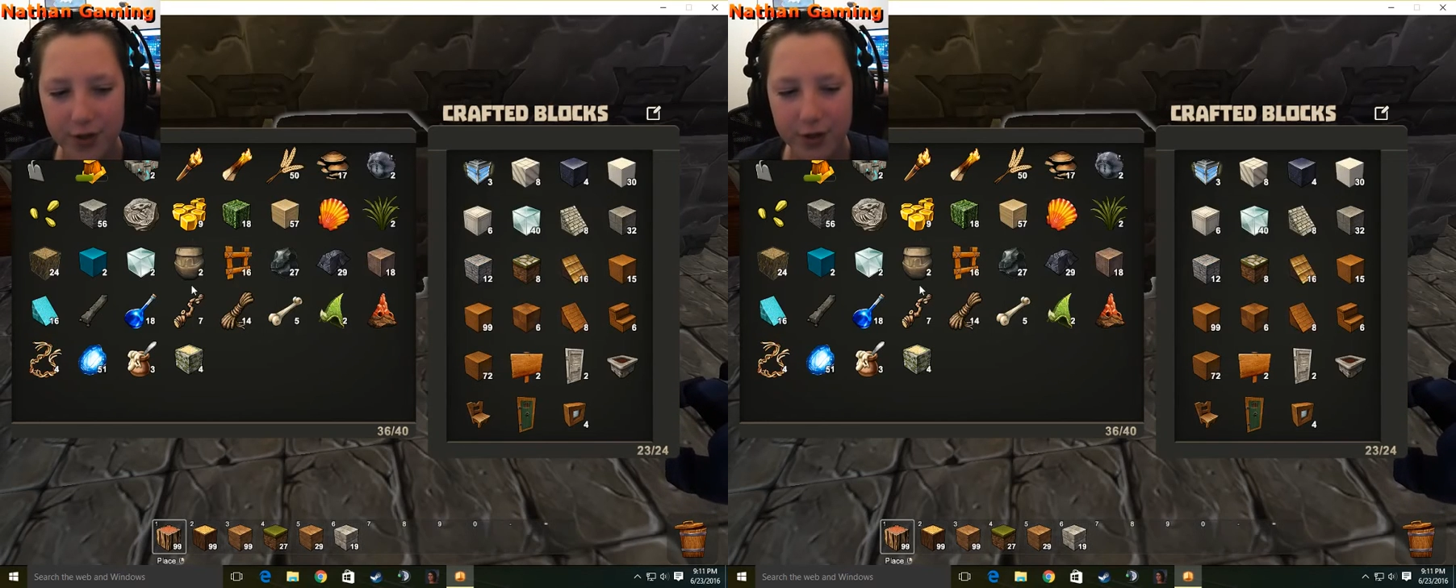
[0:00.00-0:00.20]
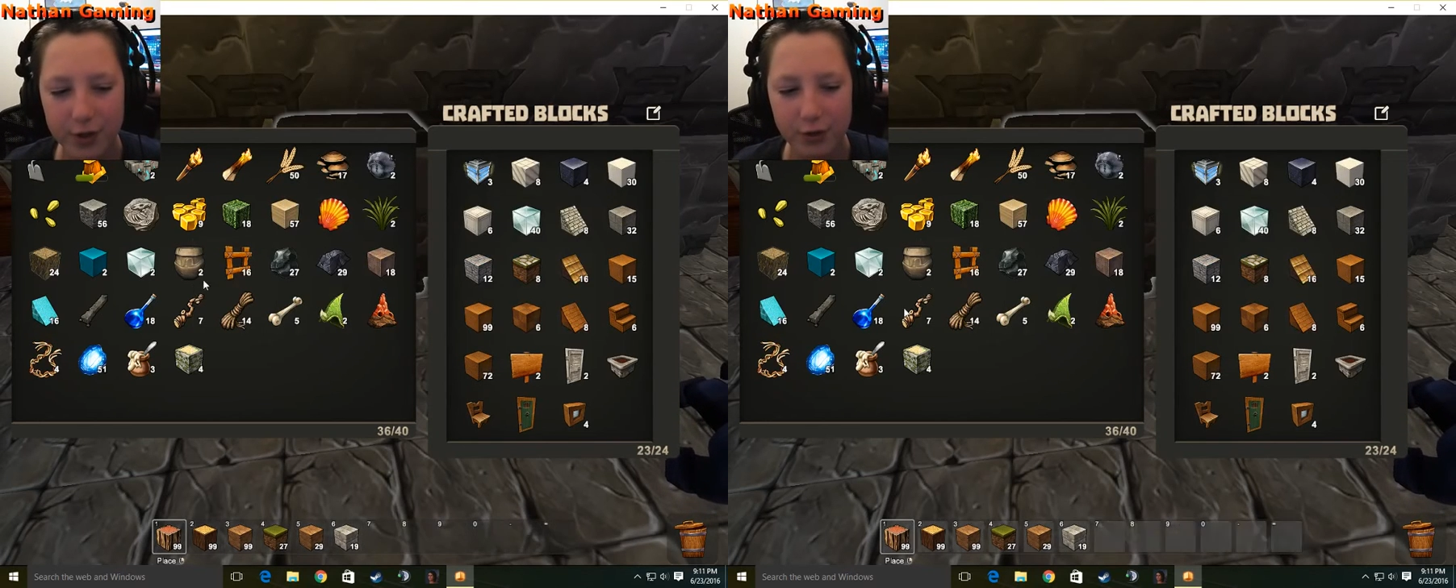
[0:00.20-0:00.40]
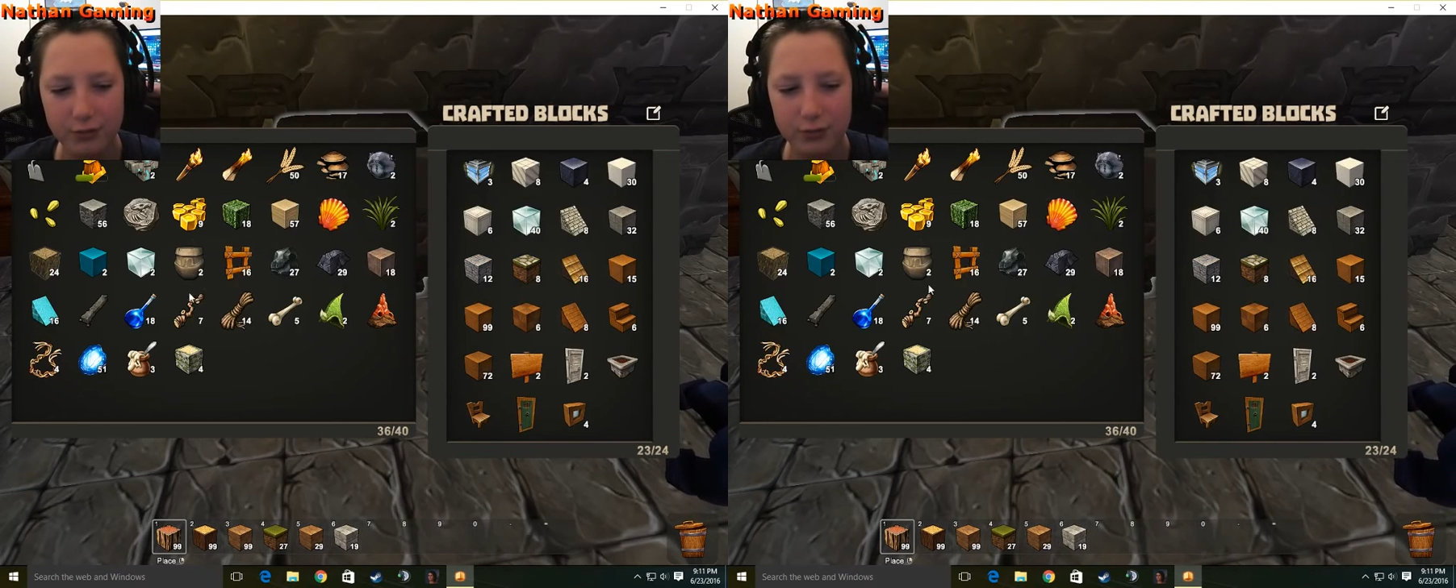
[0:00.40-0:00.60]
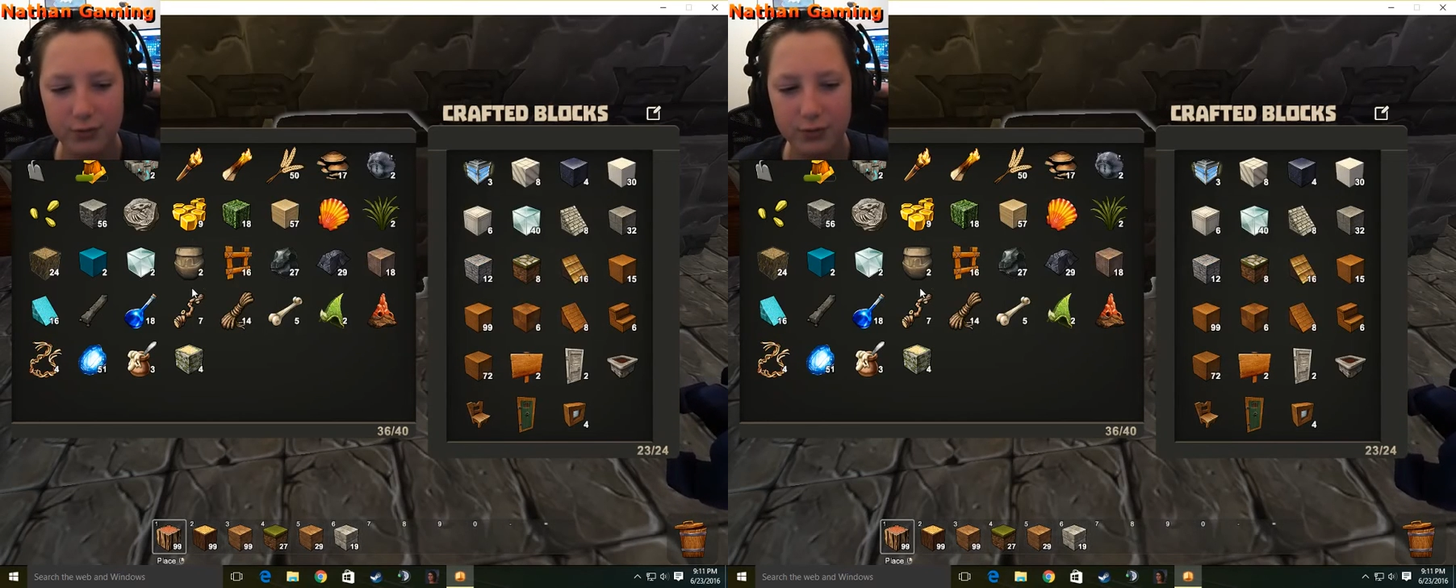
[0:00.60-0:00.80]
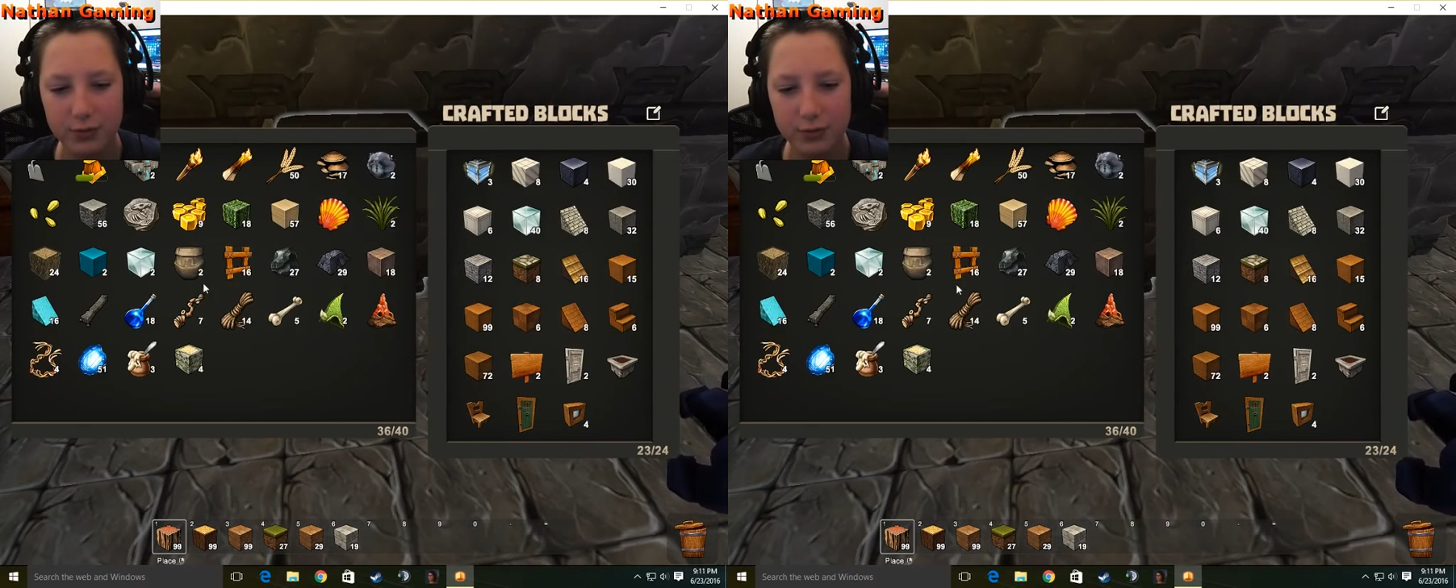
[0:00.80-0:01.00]
do,
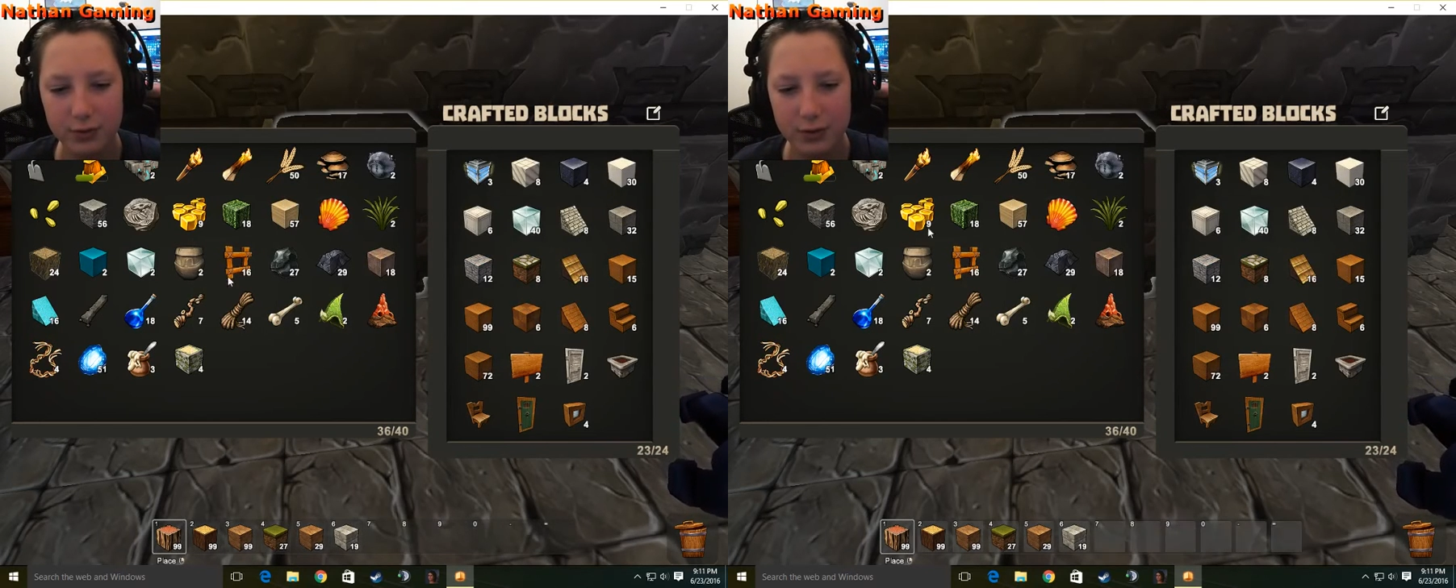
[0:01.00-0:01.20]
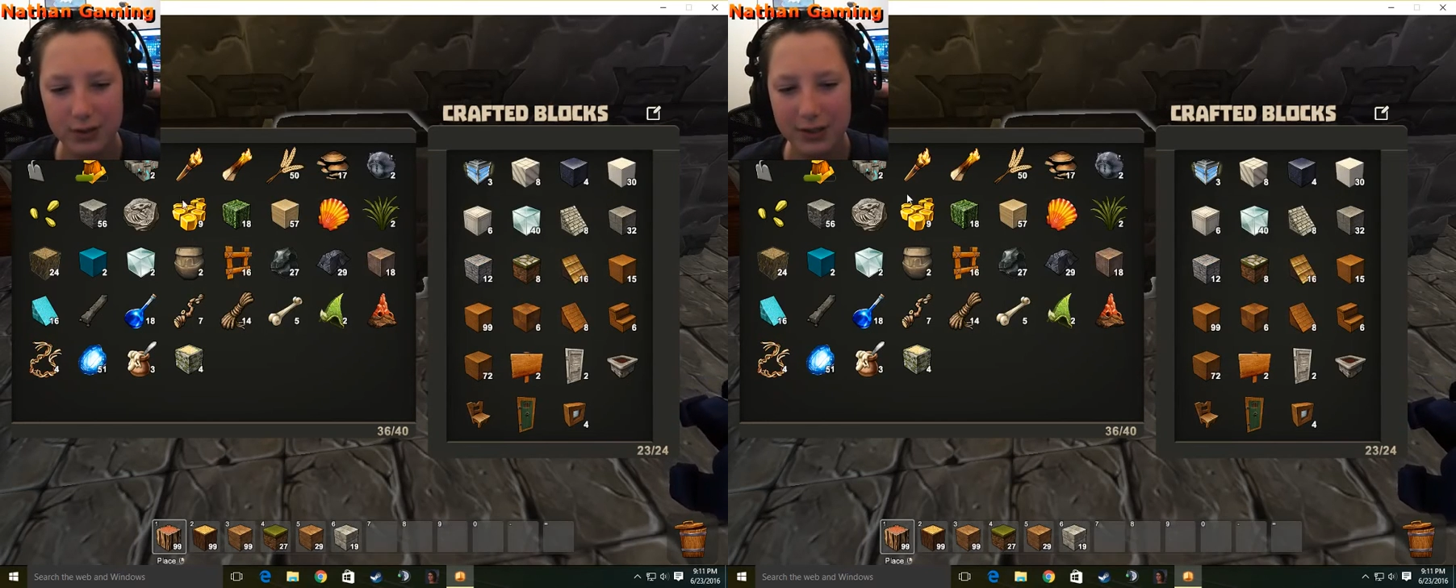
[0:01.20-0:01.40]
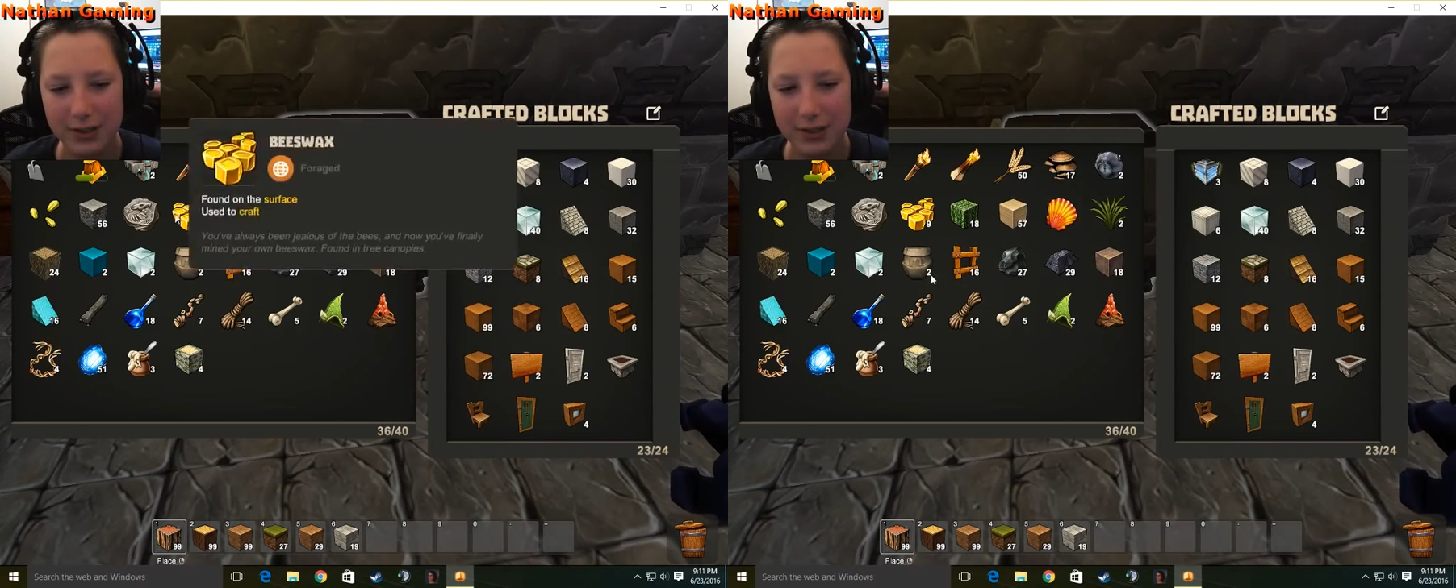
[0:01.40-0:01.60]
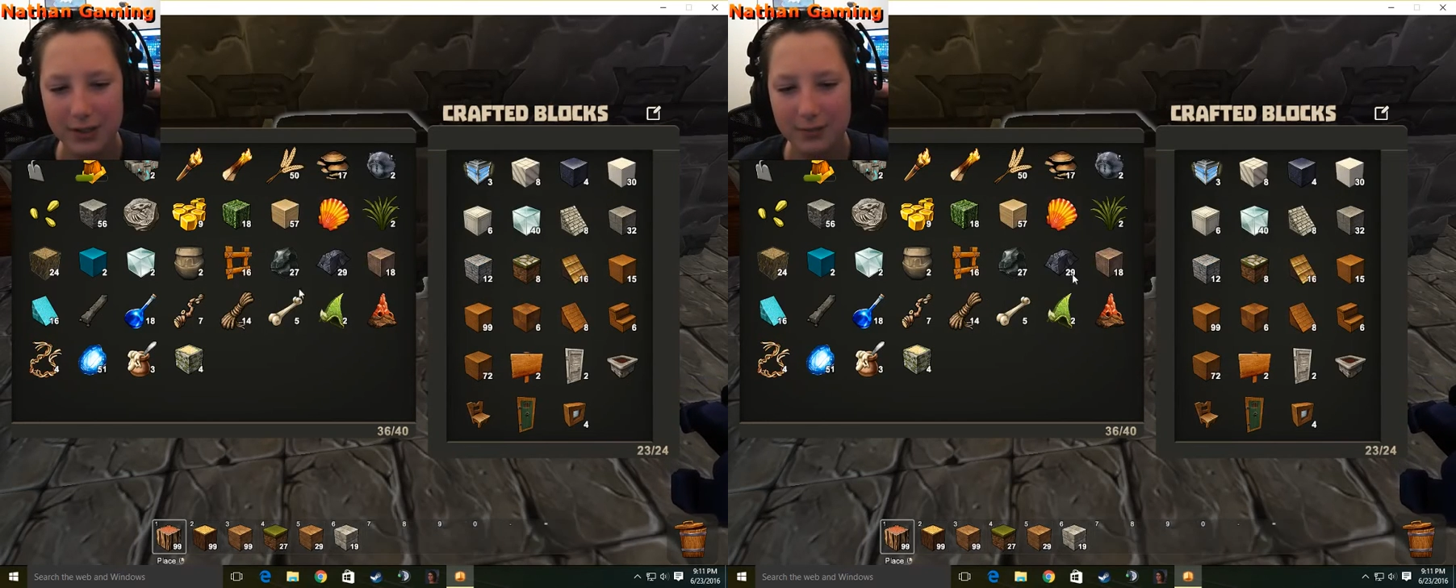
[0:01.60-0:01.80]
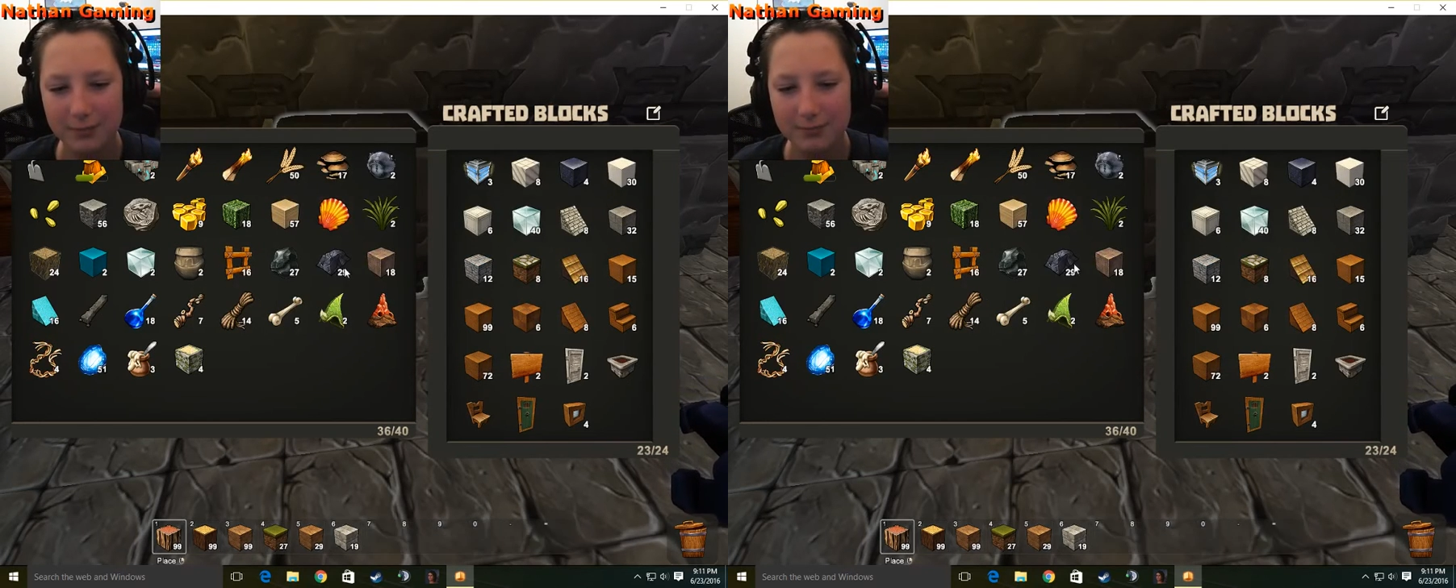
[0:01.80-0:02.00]

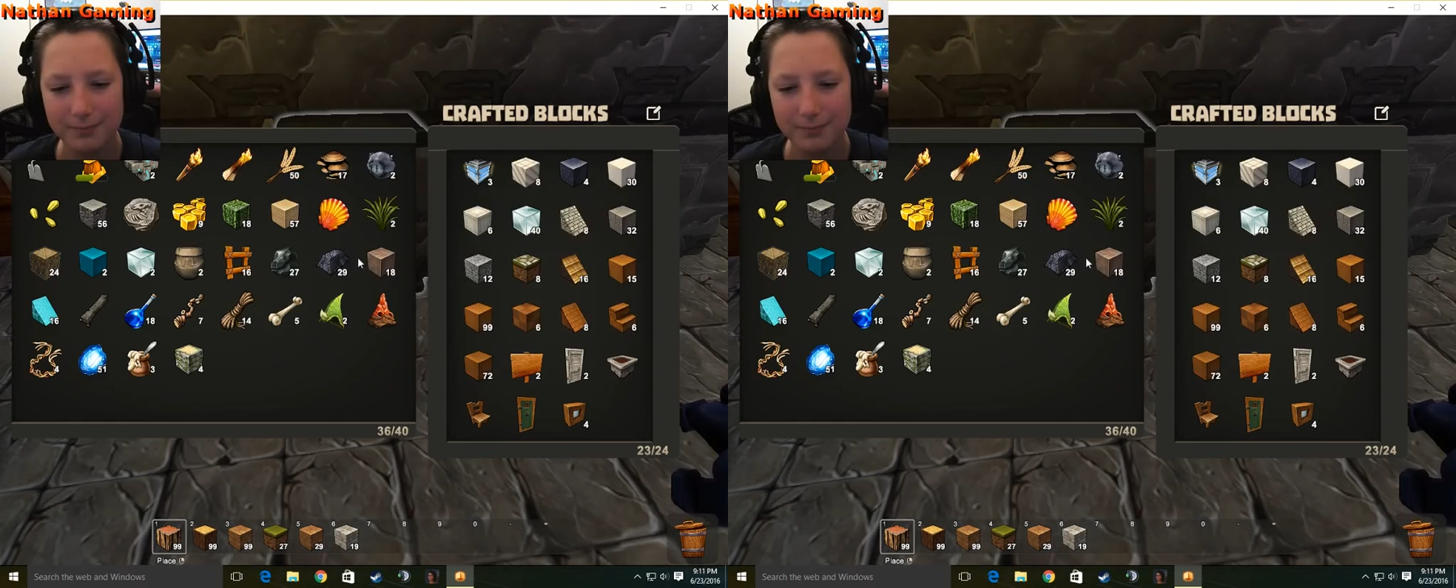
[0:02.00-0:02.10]
um...